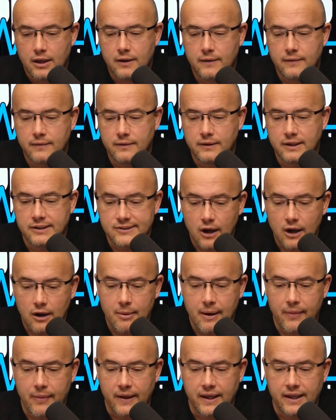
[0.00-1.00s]
let's talk
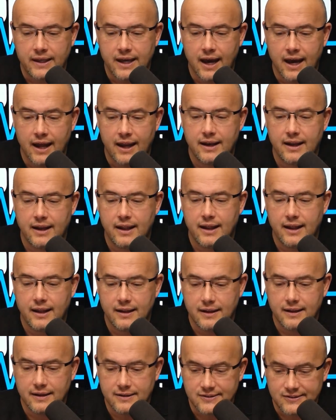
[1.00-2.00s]
about the
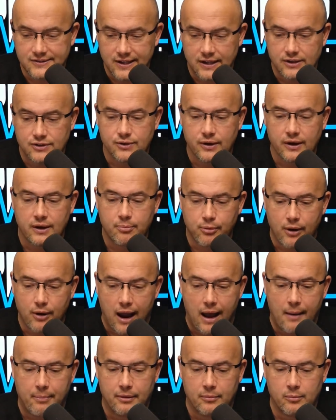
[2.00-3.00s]
gut-centric
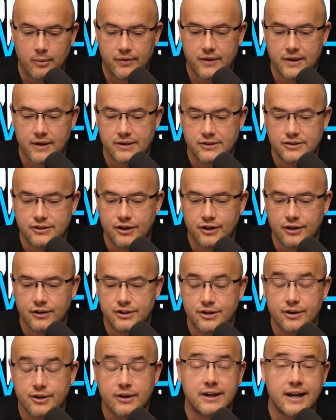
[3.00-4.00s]
problem with this.
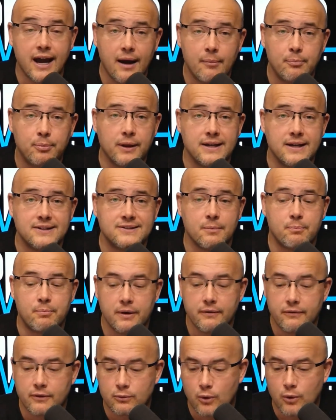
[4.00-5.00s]
Your gut plays a
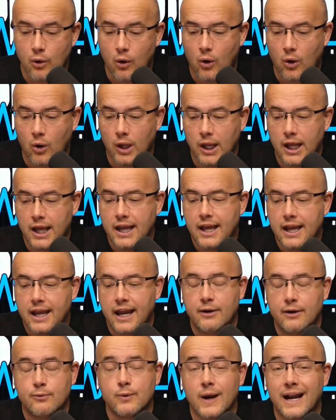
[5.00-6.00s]
pivotal role
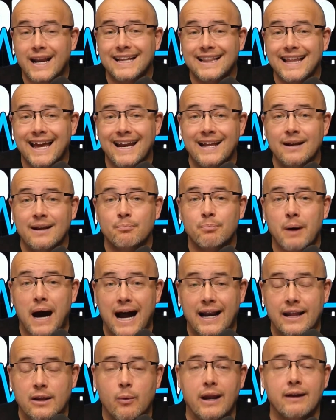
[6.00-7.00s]
in regulating
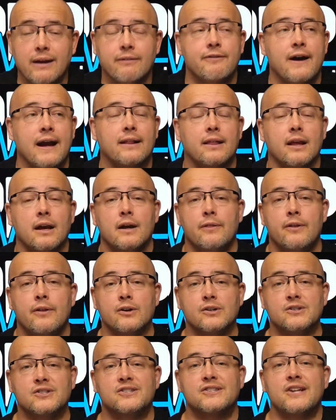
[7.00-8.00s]
body weight. In fact,
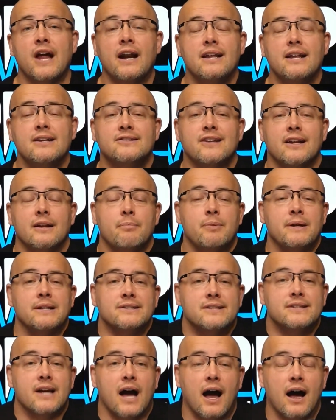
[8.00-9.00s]
there's studies that have
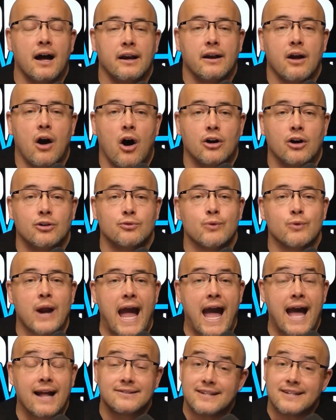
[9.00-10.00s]
been done on
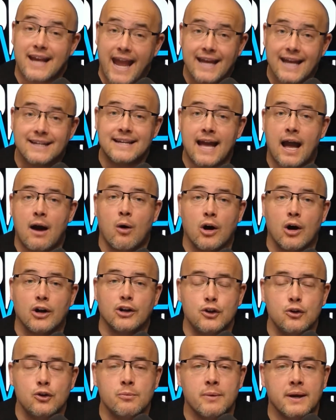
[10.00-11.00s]
rats and now on
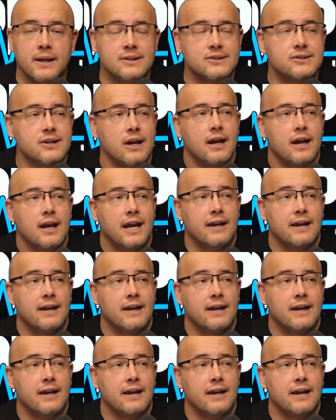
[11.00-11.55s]
humans. In